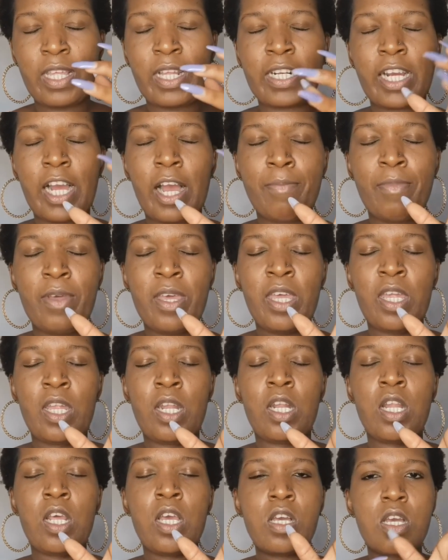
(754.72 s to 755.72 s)
come
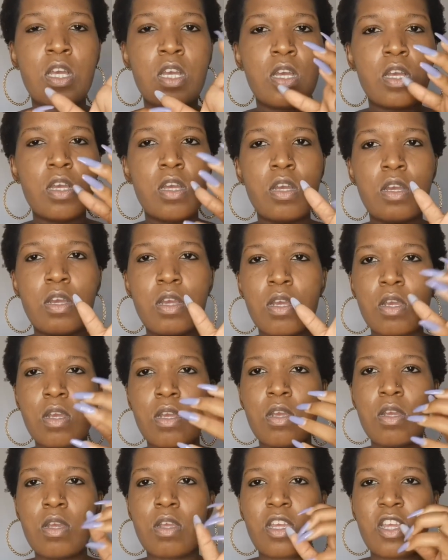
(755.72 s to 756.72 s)
in
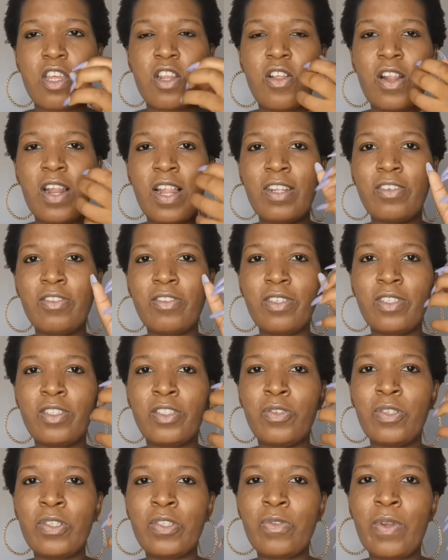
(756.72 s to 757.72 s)
Noland
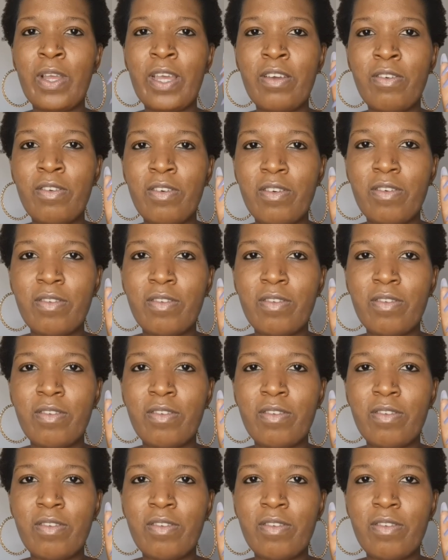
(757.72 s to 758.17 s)
just drive.